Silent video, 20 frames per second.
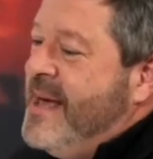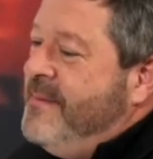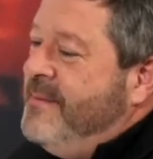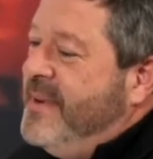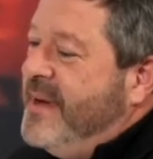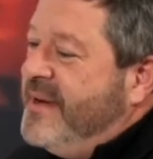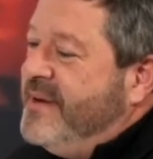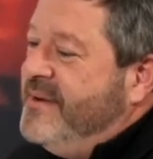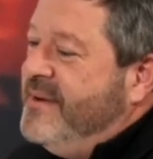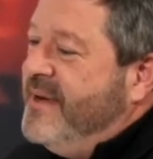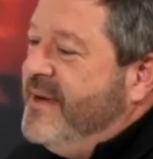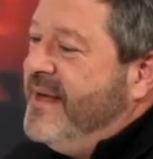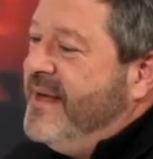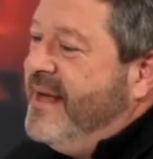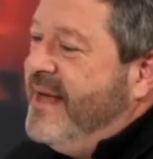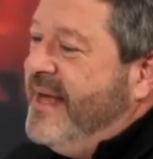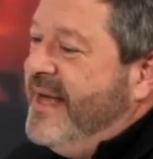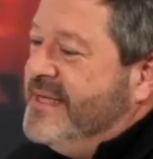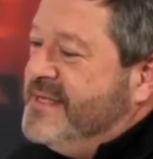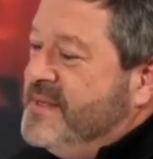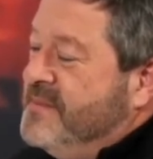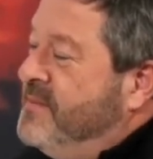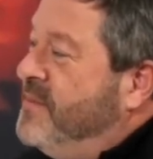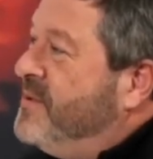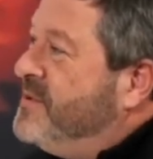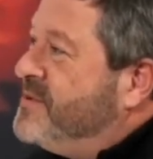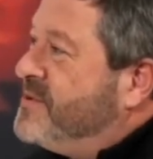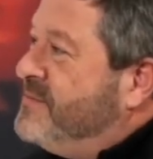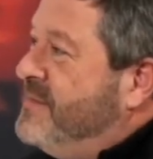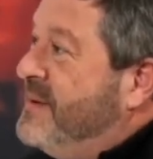But it's
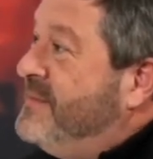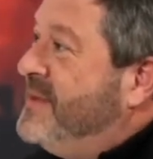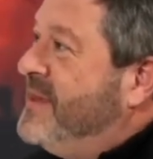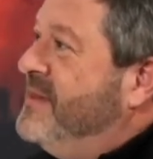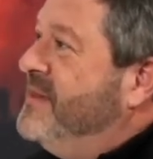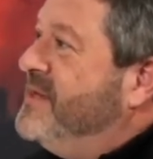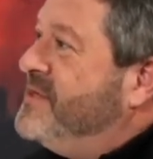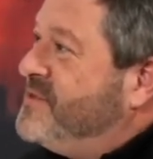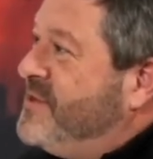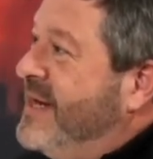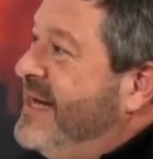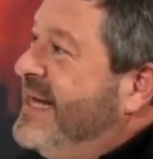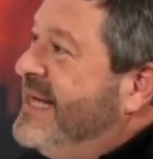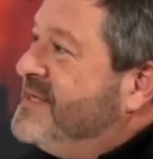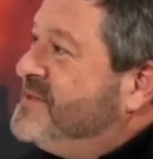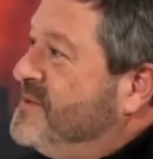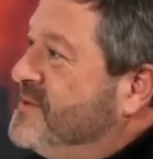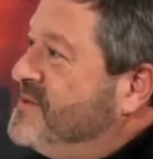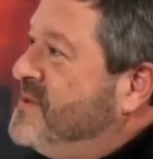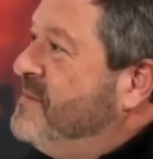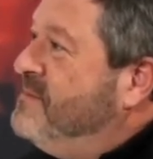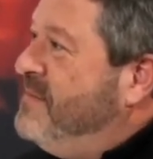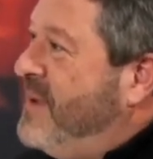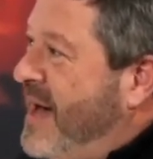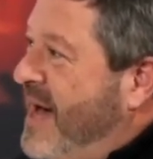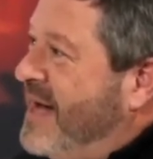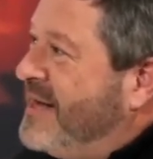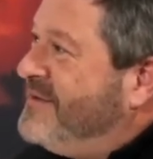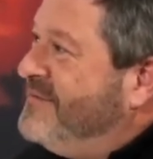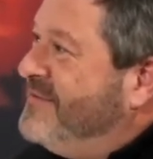important to remember that the training is also
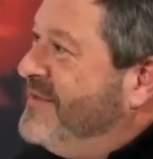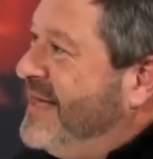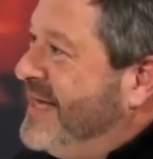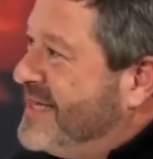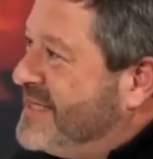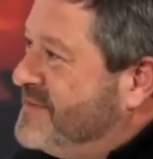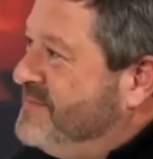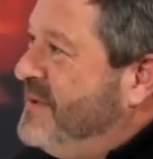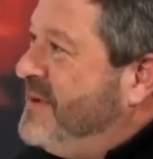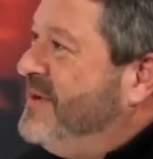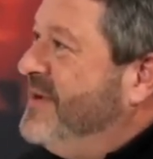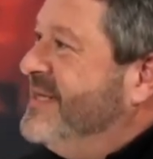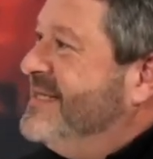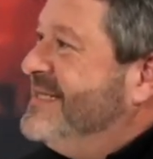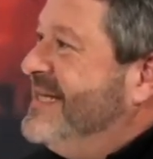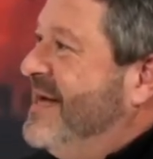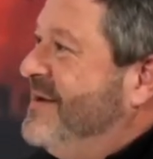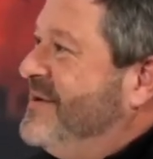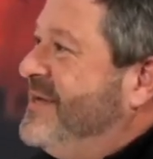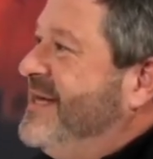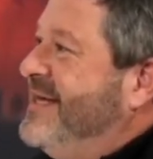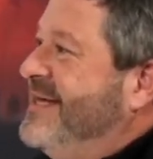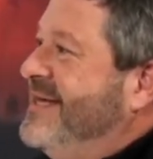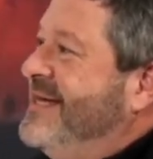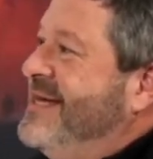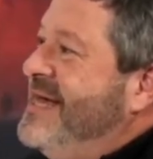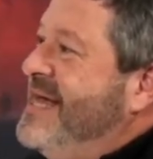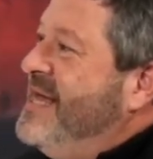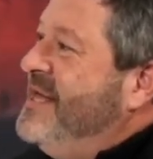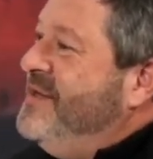part of the experience out here.
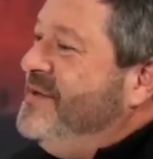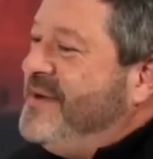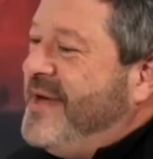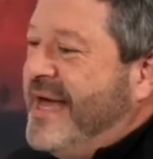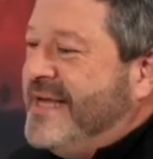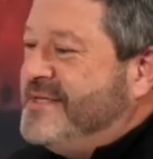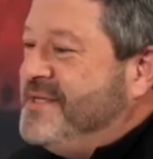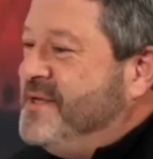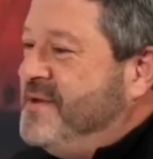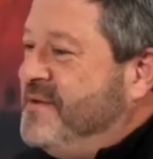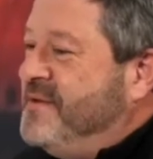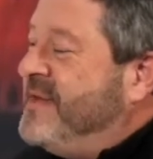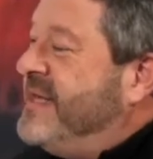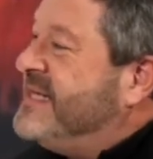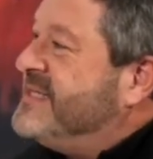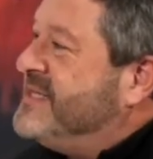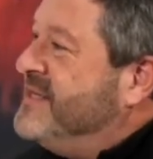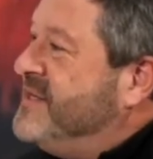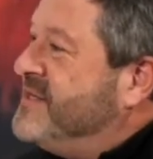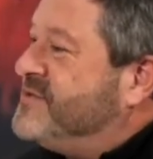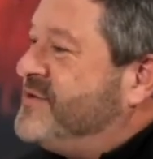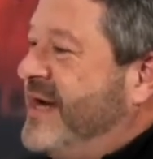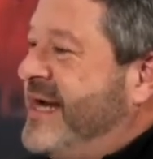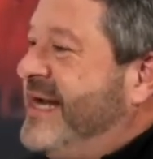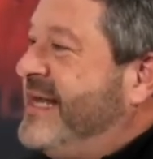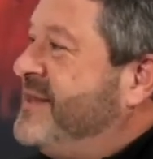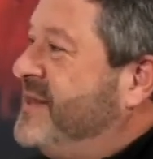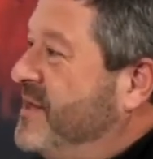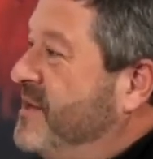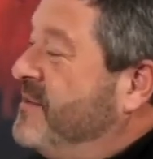You get to do things in the
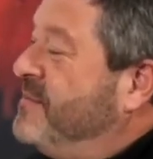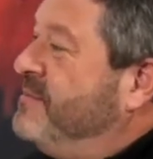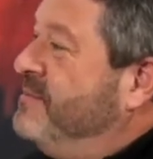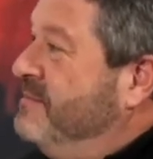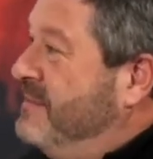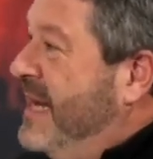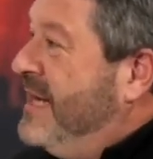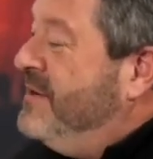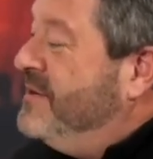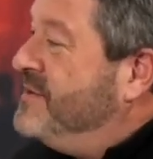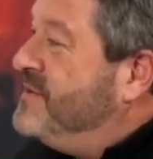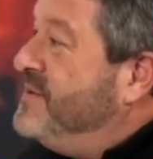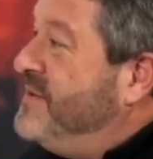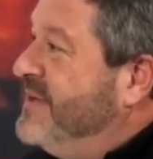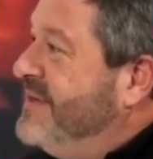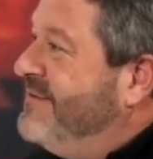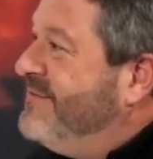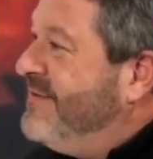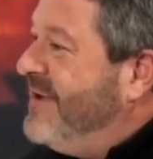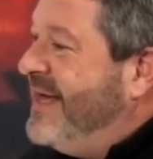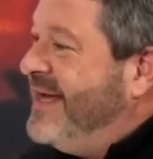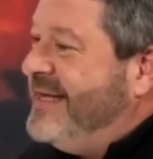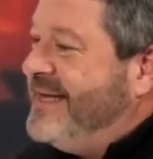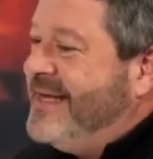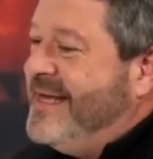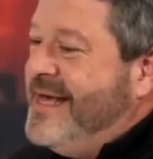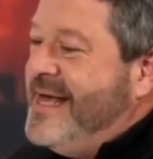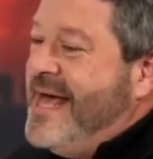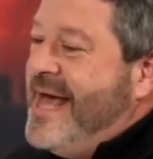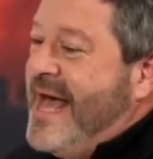training that you may not do in the flight,
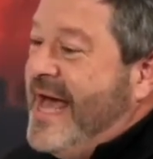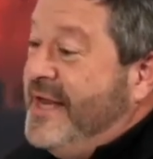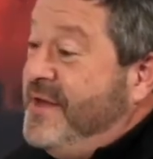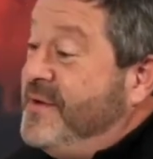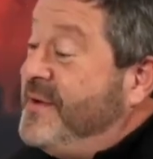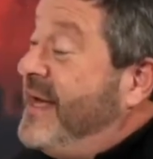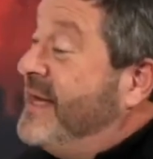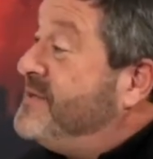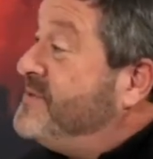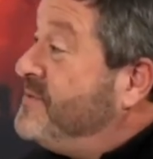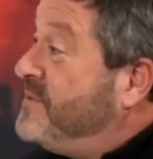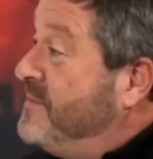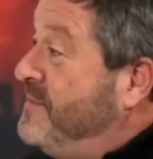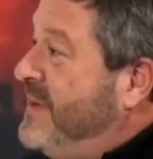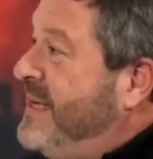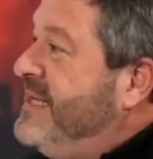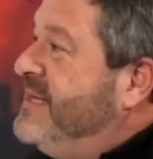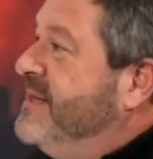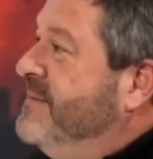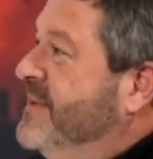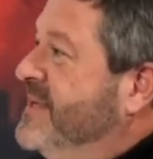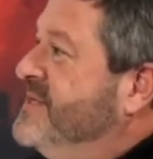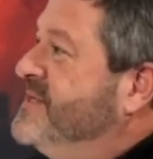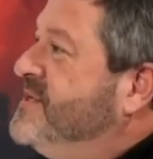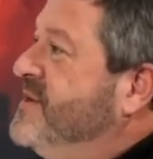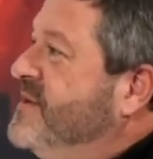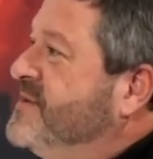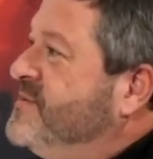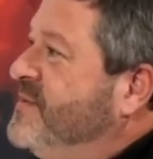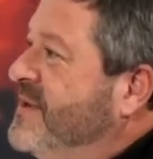and you get to repeat them. And
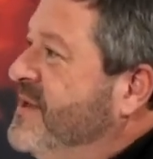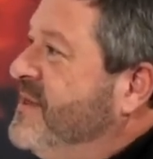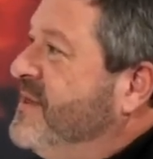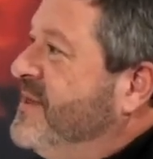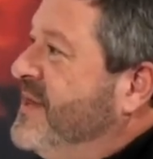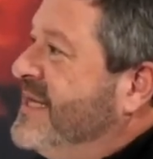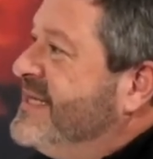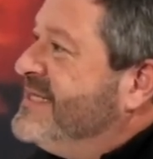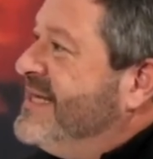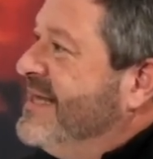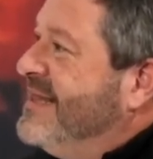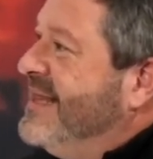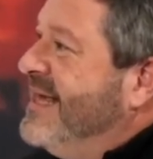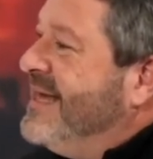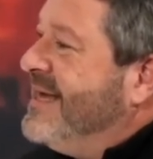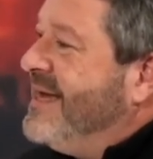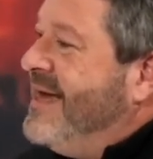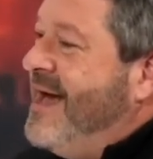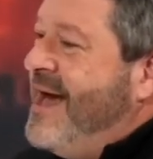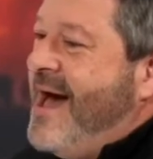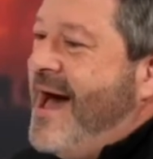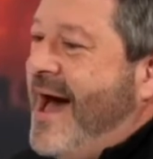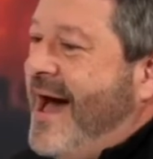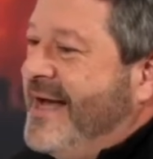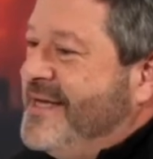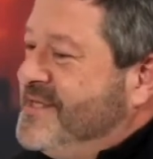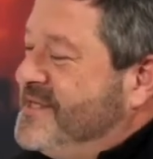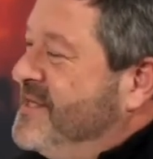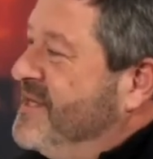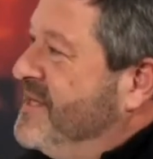so it's one of the things I think I
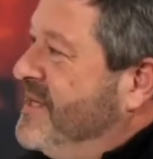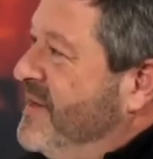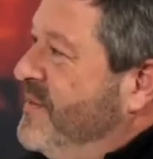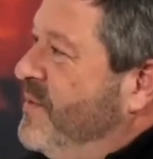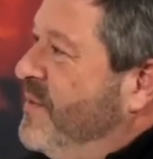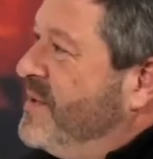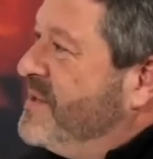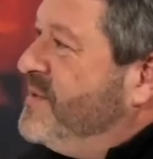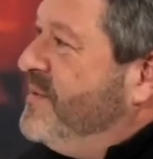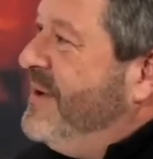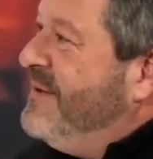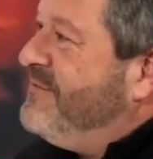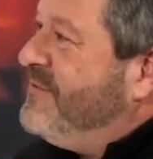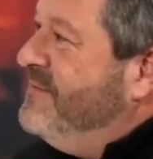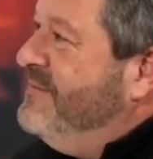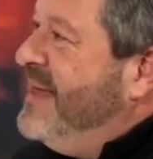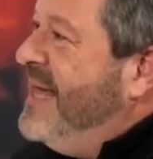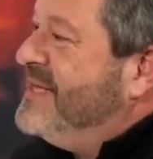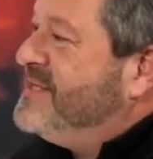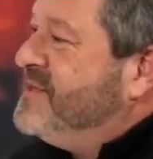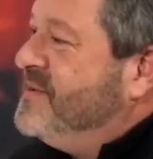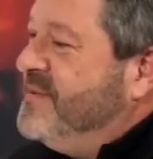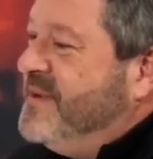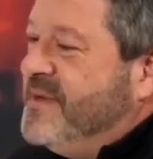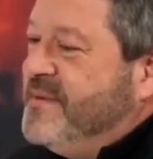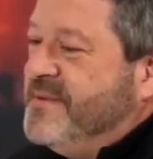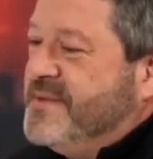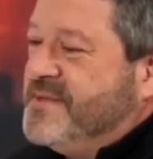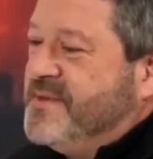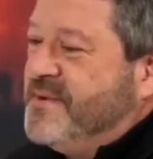certainly walked away from NASA with,
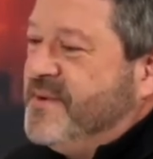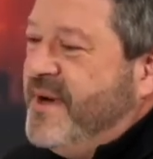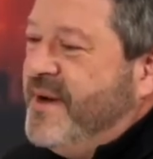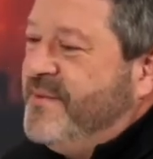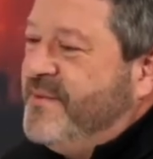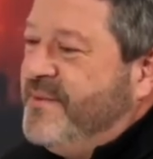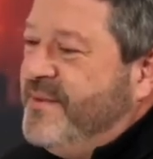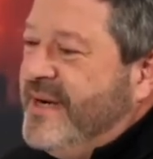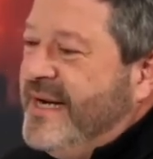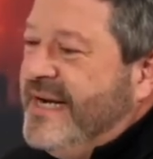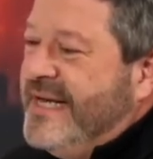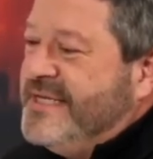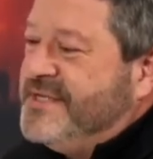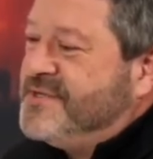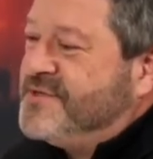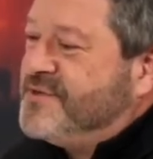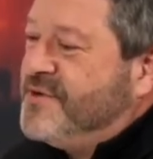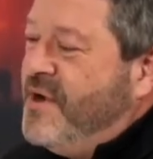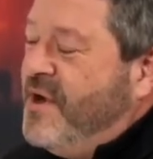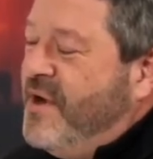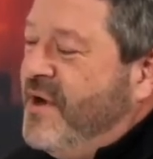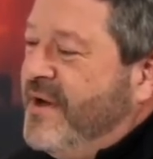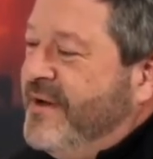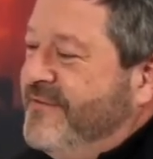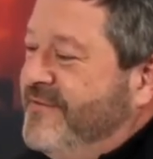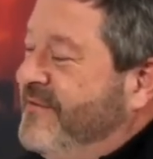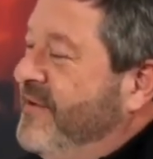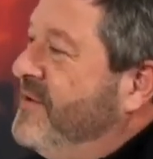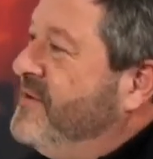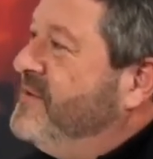was a really strong and
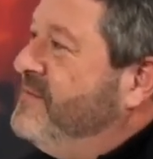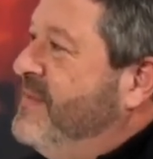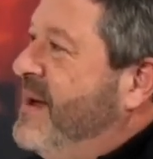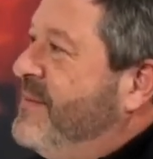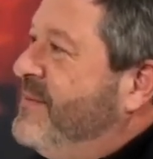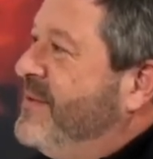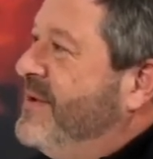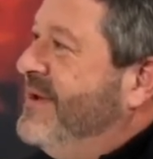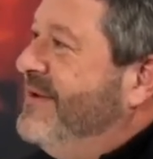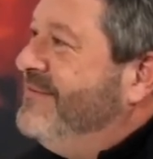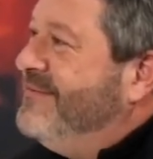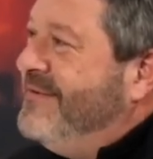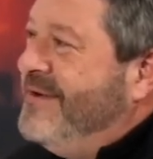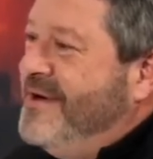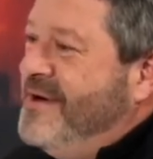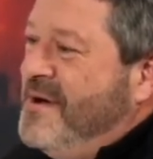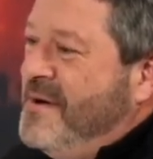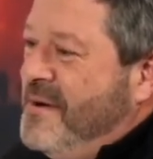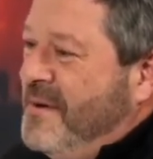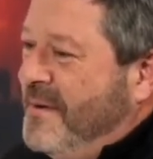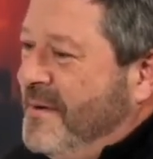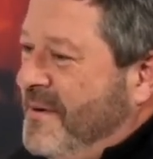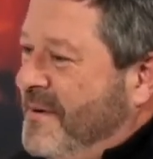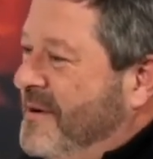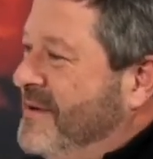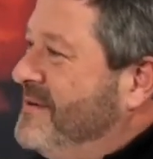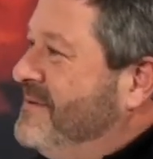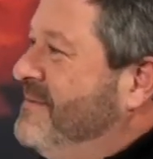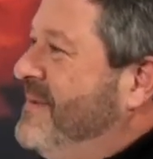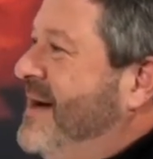fond memory of
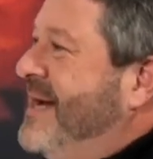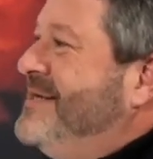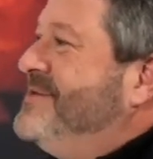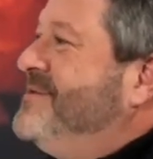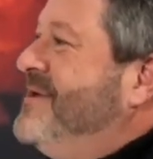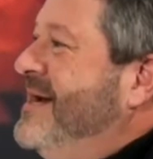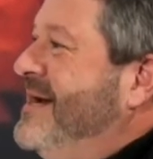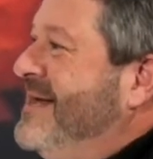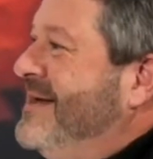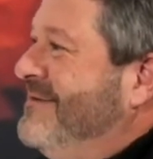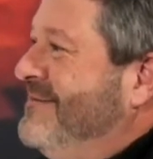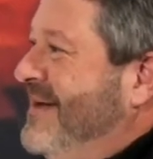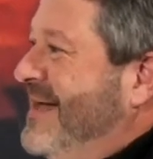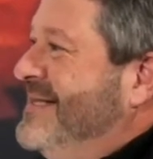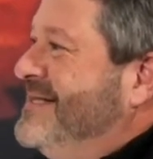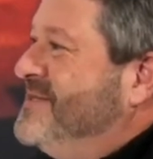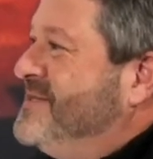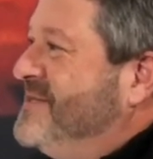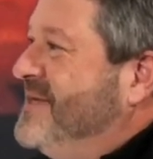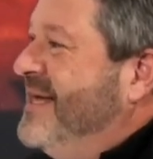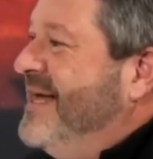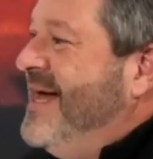all of my training events.